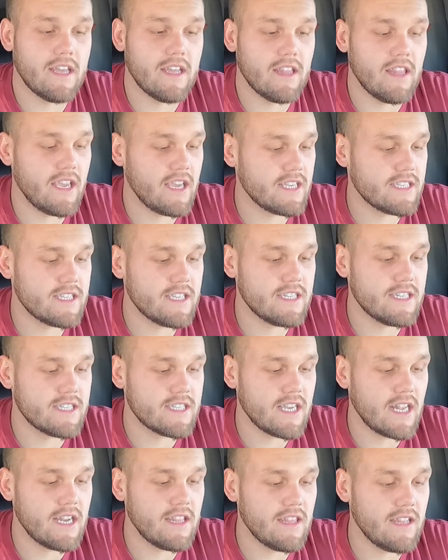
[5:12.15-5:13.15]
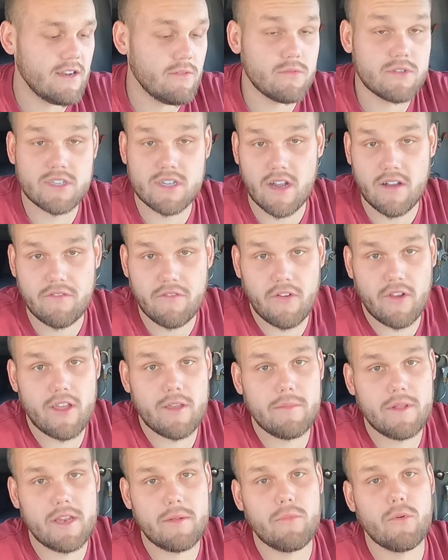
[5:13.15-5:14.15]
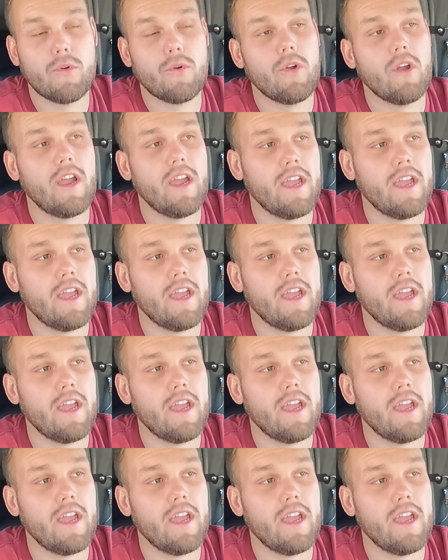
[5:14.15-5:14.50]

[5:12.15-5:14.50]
like I said, decided that it was not for him anymore,